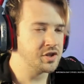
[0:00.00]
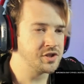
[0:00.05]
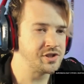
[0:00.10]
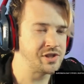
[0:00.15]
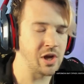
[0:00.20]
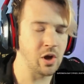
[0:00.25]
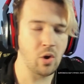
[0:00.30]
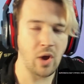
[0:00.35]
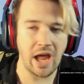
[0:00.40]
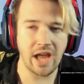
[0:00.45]

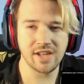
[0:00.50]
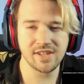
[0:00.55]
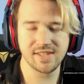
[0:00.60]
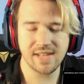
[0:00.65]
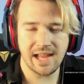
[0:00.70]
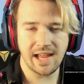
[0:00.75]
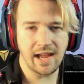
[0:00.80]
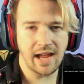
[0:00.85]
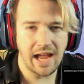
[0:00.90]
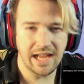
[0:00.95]
So as
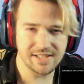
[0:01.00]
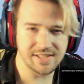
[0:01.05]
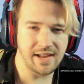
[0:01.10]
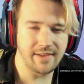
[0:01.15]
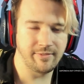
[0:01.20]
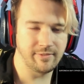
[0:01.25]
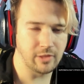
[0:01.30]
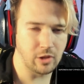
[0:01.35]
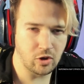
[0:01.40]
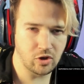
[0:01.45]
uh, as
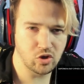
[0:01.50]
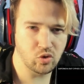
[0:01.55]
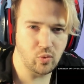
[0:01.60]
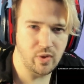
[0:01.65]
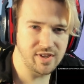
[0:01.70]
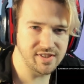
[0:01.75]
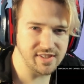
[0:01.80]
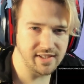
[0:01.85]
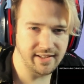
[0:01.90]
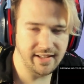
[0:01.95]
I've learned
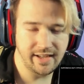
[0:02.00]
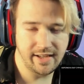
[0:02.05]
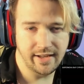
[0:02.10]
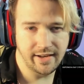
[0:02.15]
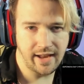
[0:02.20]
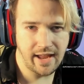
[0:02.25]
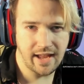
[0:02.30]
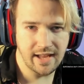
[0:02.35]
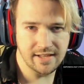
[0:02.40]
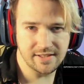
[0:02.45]
recently,
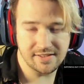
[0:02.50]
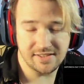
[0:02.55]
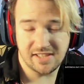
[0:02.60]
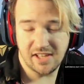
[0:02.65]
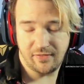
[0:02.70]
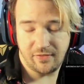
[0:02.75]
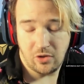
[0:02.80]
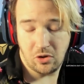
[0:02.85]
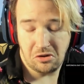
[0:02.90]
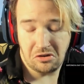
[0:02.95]
and as
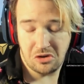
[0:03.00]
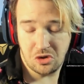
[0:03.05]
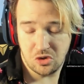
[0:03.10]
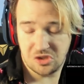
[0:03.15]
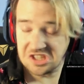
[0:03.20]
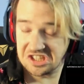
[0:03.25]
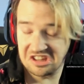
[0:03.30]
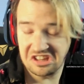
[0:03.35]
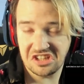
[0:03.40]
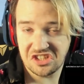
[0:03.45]
if you're new
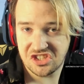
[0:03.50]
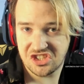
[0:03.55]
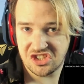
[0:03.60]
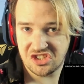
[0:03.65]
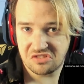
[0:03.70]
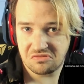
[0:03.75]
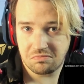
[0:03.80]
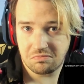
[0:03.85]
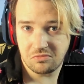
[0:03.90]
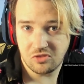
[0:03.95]
to
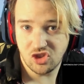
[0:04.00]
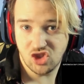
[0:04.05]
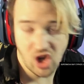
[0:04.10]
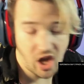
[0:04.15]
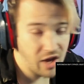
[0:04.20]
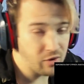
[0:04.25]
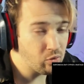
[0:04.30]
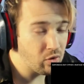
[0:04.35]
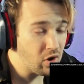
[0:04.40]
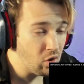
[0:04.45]
this
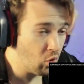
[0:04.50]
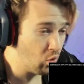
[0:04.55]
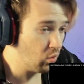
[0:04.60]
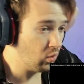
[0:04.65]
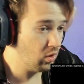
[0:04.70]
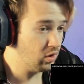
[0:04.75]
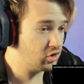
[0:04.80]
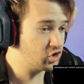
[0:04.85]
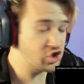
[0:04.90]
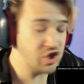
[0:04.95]
genre
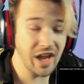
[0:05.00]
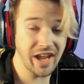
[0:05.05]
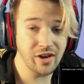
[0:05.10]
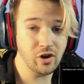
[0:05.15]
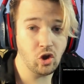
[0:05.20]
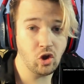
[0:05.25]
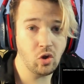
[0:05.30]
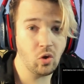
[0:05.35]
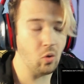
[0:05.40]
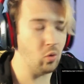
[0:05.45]
or
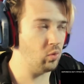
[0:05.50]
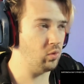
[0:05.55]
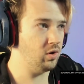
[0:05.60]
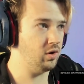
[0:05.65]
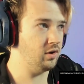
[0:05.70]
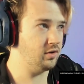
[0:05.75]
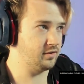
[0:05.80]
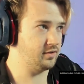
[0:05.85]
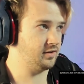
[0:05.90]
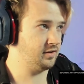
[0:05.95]
channel
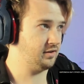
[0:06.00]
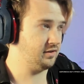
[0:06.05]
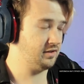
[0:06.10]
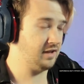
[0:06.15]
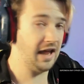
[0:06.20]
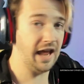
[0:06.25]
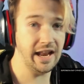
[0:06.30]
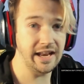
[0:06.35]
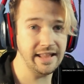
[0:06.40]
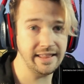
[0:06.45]
or
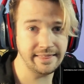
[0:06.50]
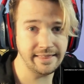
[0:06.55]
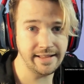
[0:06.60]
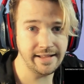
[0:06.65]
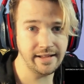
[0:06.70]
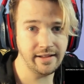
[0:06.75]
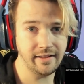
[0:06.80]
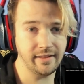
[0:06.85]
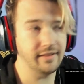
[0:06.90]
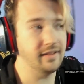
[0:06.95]

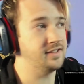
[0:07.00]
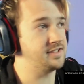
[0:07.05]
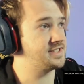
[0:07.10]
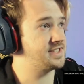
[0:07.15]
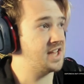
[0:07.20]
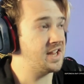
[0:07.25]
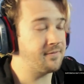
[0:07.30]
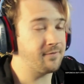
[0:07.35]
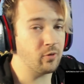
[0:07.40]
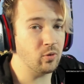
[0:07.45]
anything, a
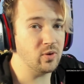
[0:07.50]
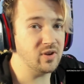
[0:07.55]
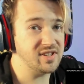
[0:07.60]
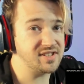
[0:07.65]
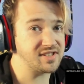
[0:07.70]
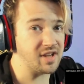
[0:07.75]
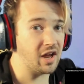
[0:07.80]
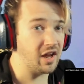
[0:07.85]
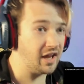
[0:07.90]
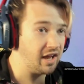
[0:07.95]
cipher
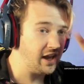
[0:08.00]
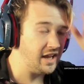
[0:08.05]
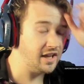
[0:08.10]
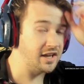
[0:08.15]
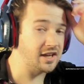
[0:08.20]
is a